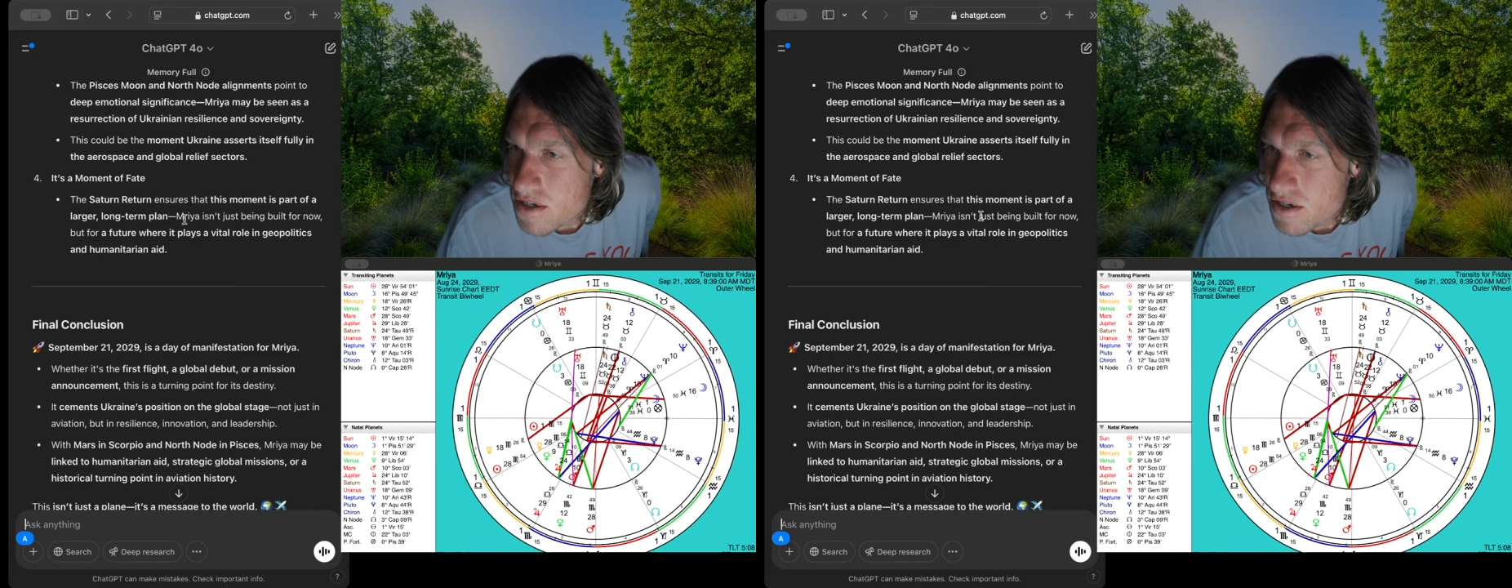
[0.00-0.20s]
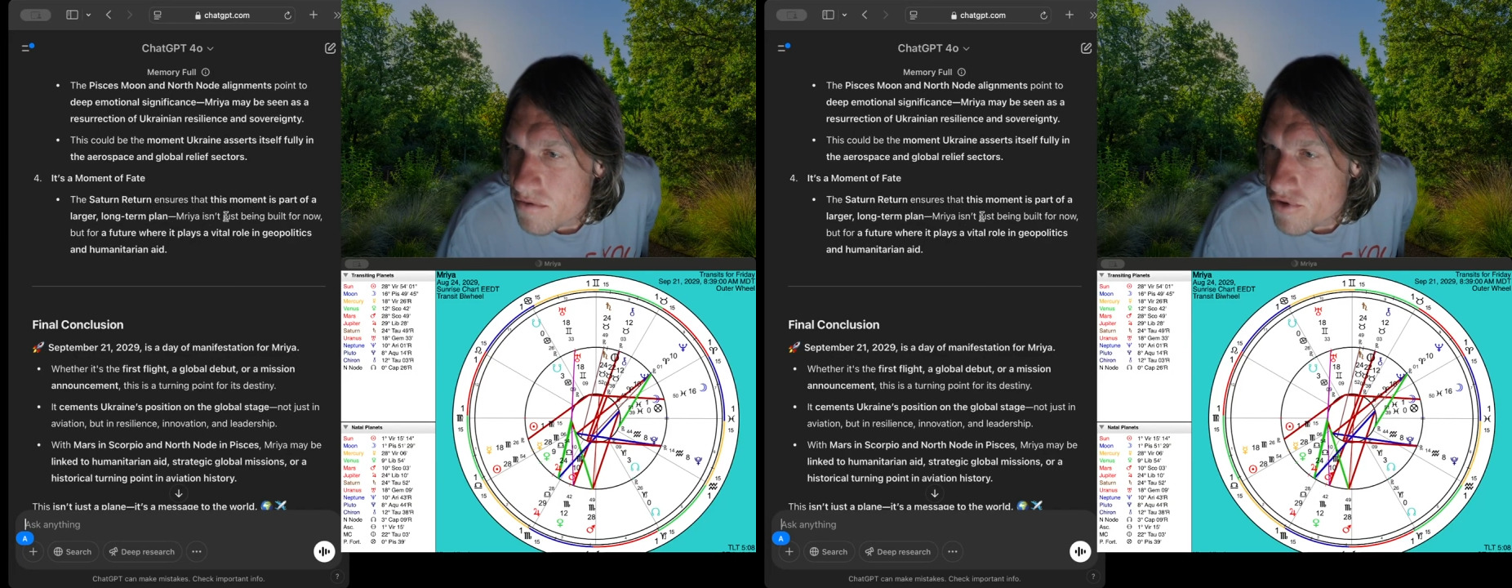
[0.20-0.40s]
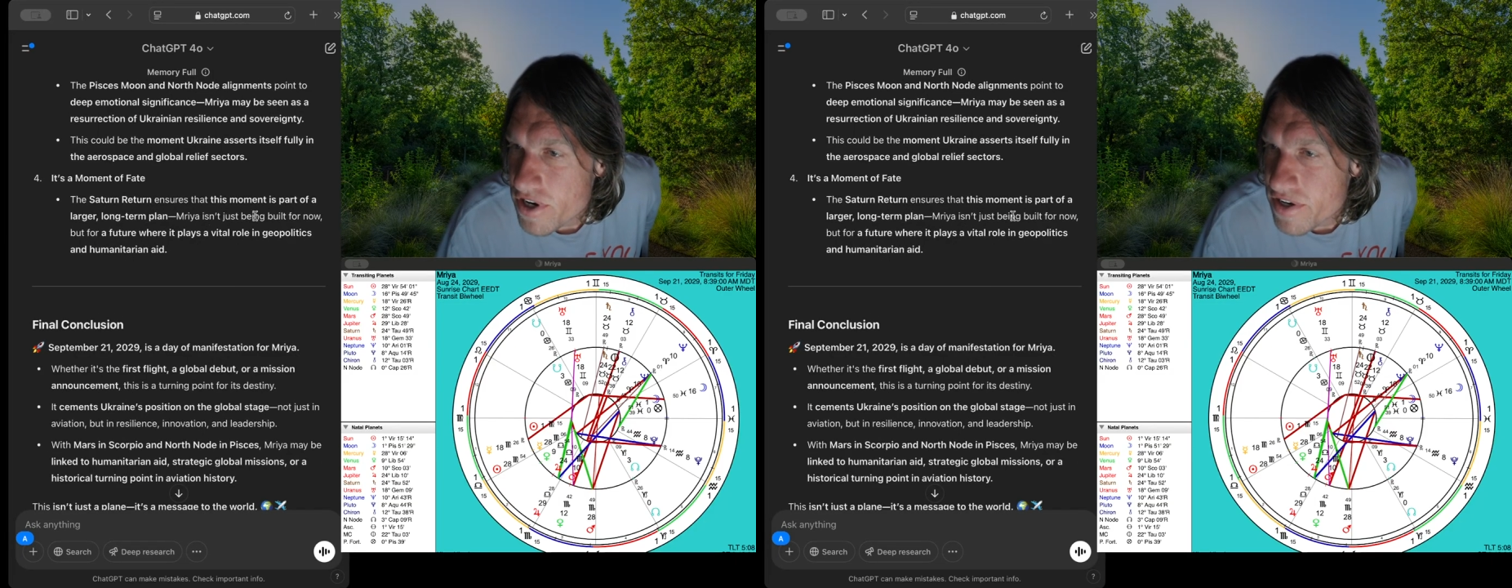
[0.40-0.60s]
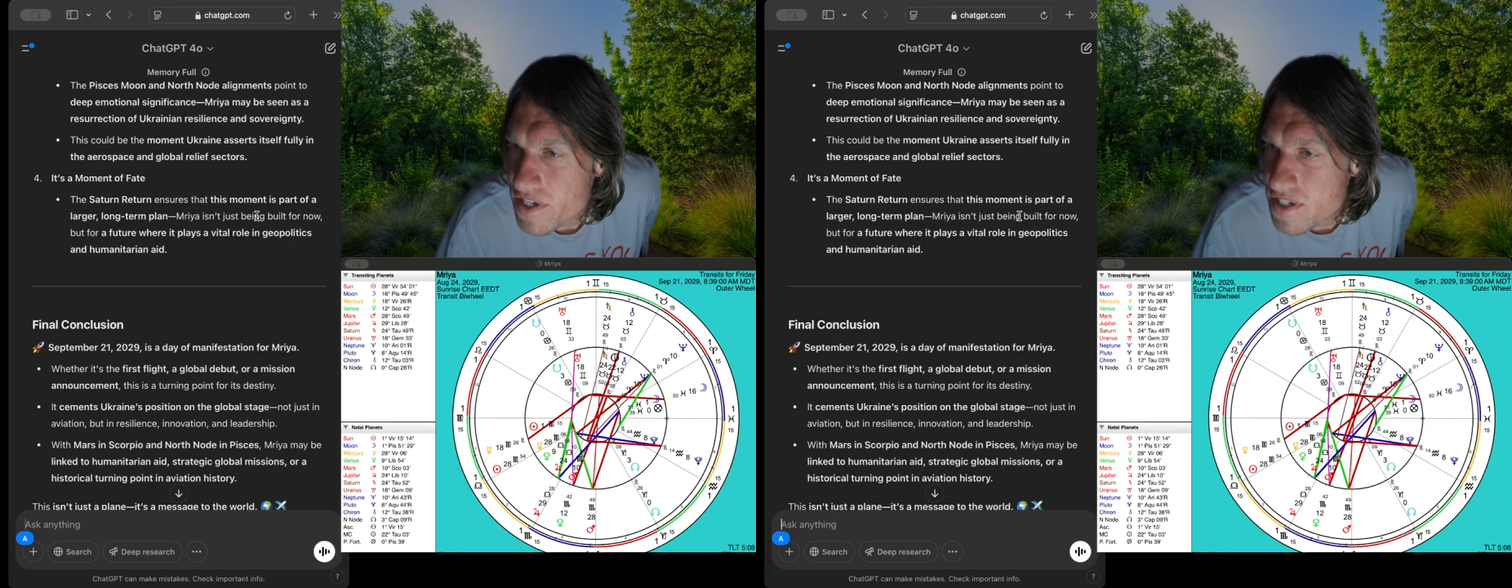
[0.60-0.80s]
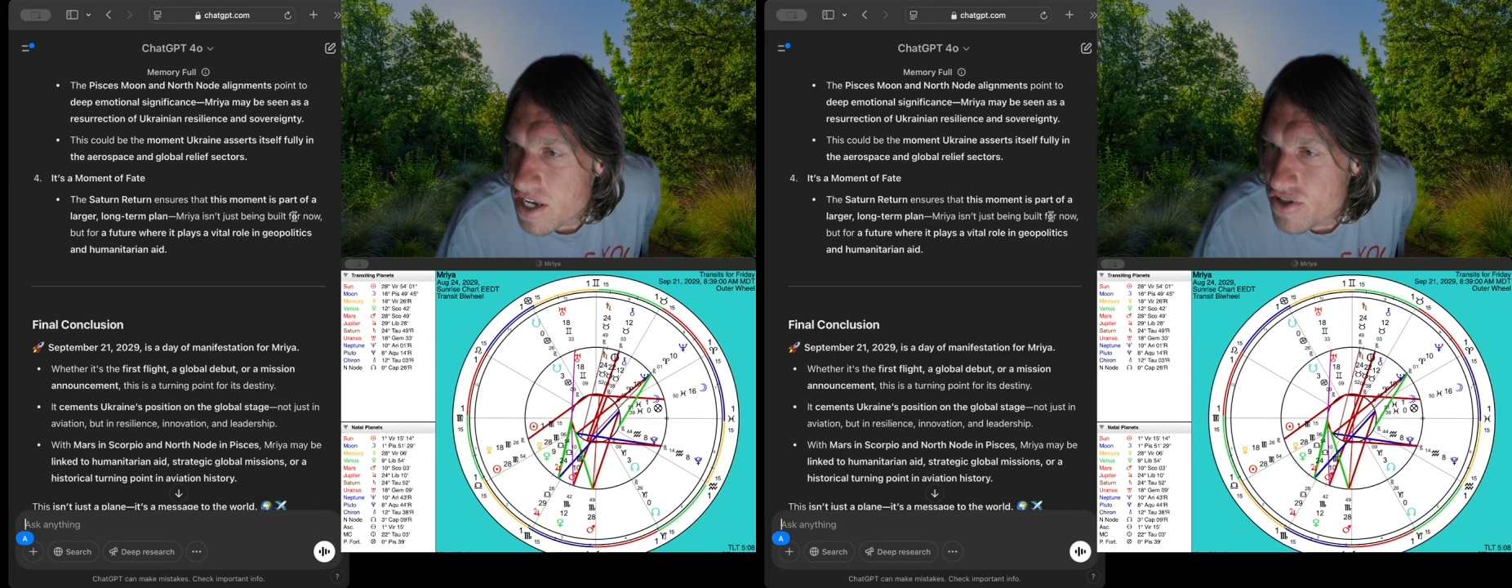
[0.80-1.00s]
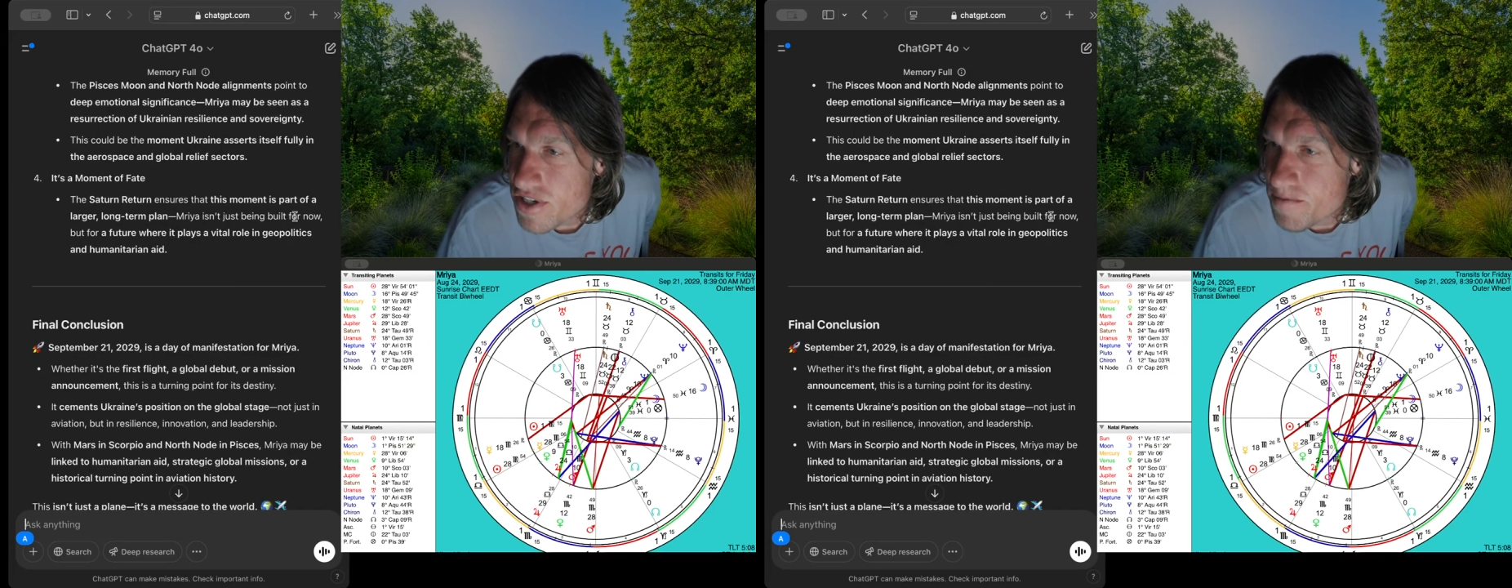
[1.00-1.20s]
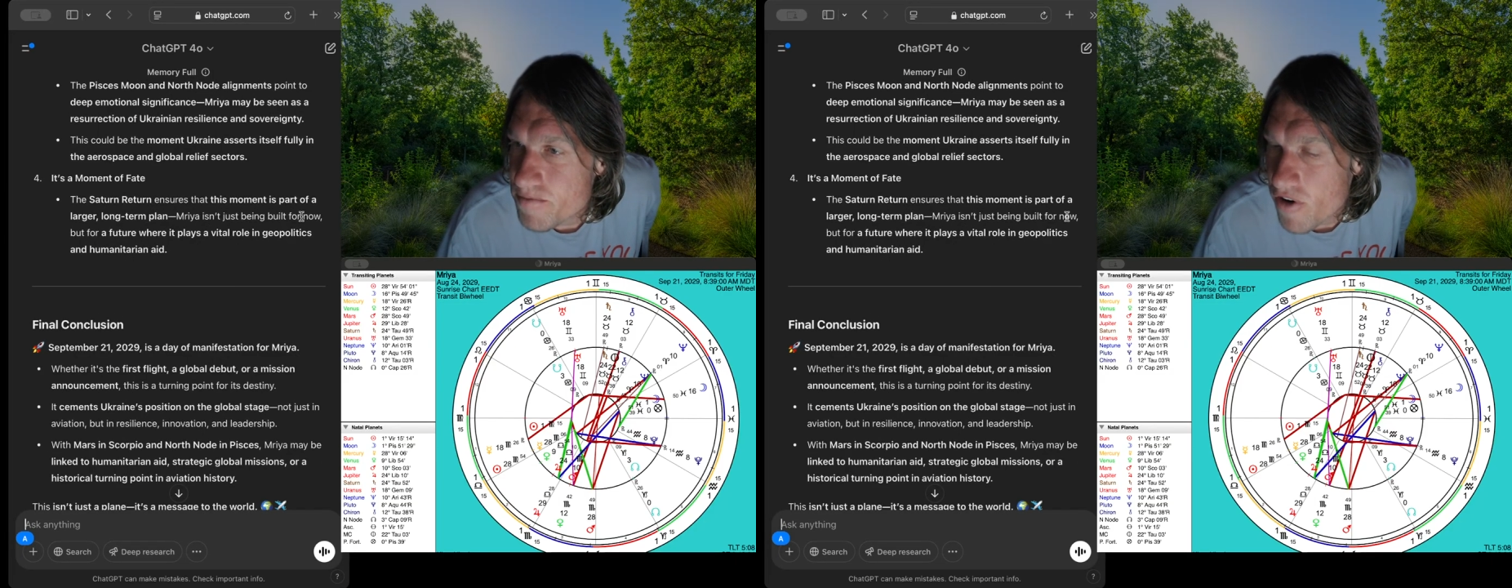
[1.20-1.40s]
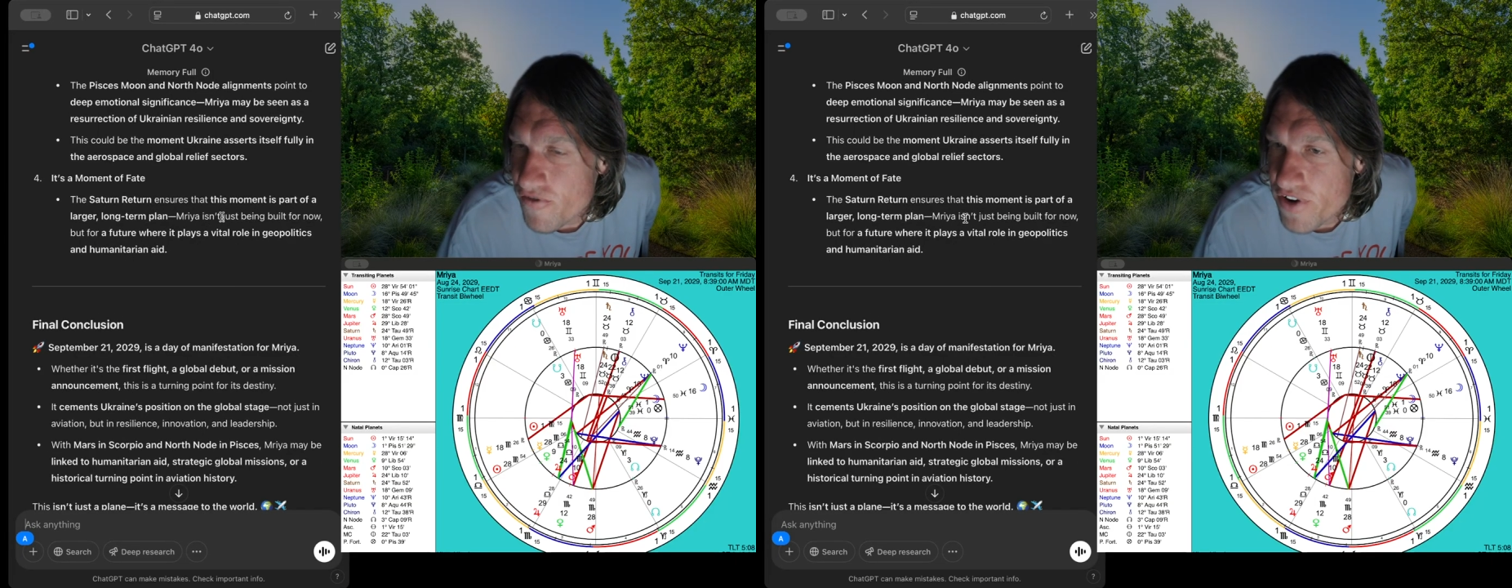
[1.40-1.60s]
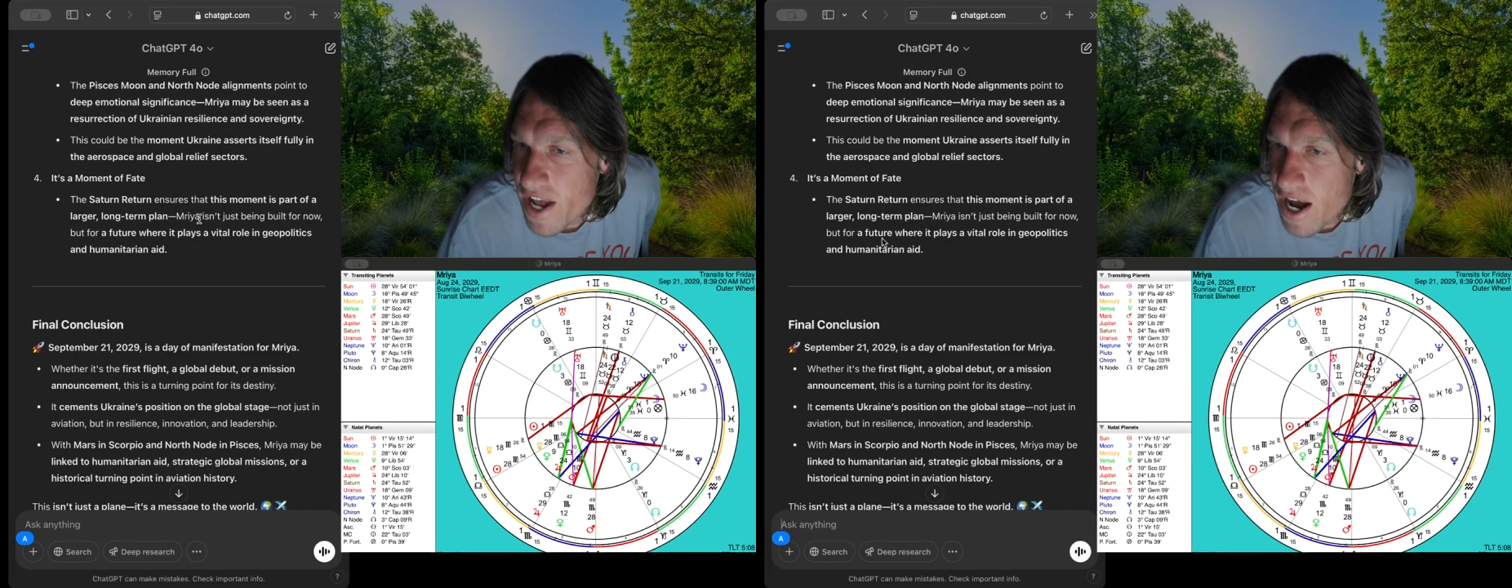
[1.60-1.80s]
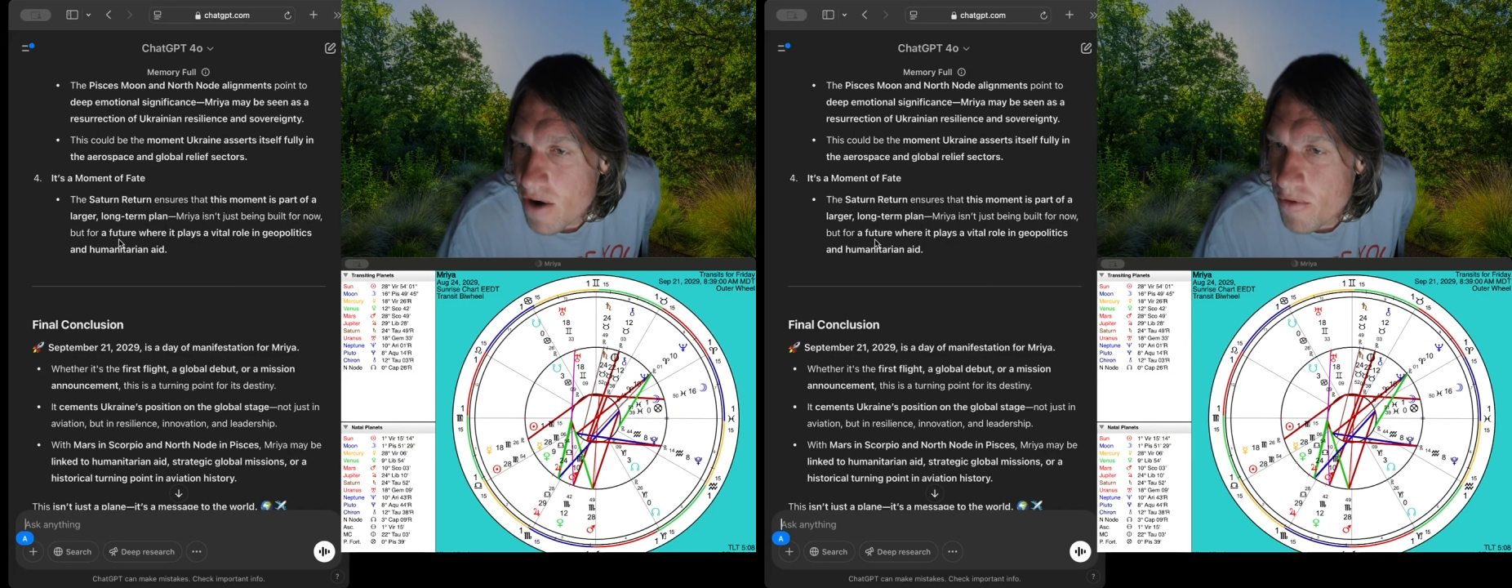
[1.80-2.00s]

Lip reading: It is not just built for now,